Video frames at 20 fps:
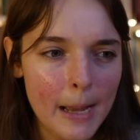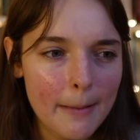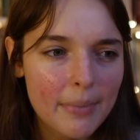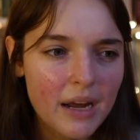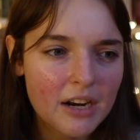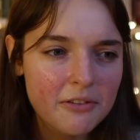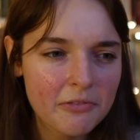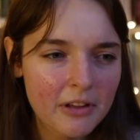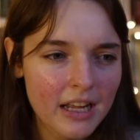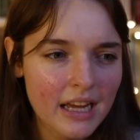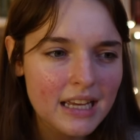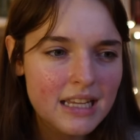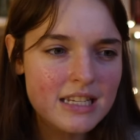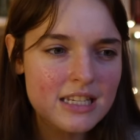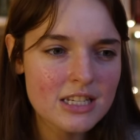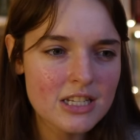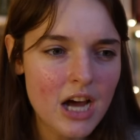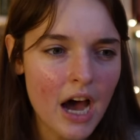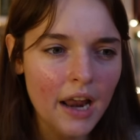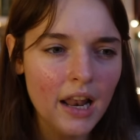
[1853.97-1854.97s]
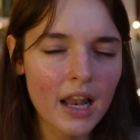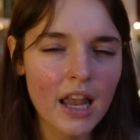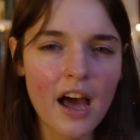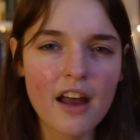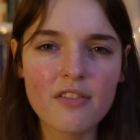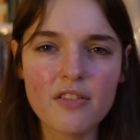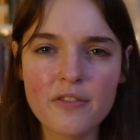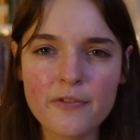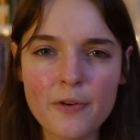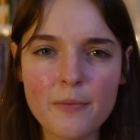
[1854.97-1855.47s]
But I feel like it's not a lot
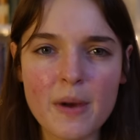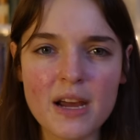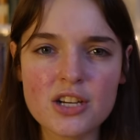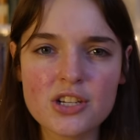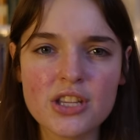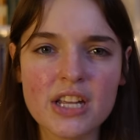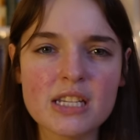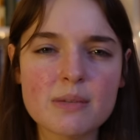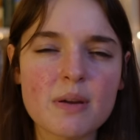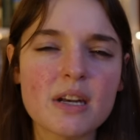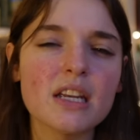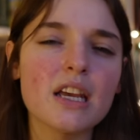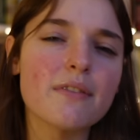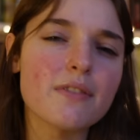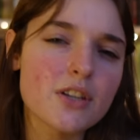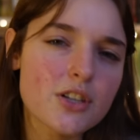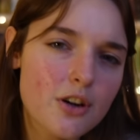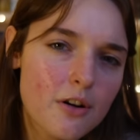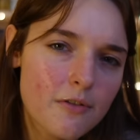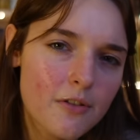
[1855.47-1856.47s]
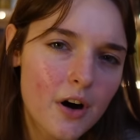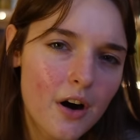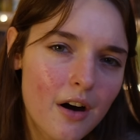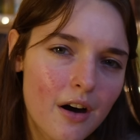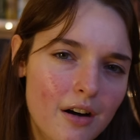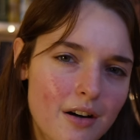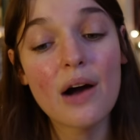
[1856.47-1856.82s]
of information that's been given so far.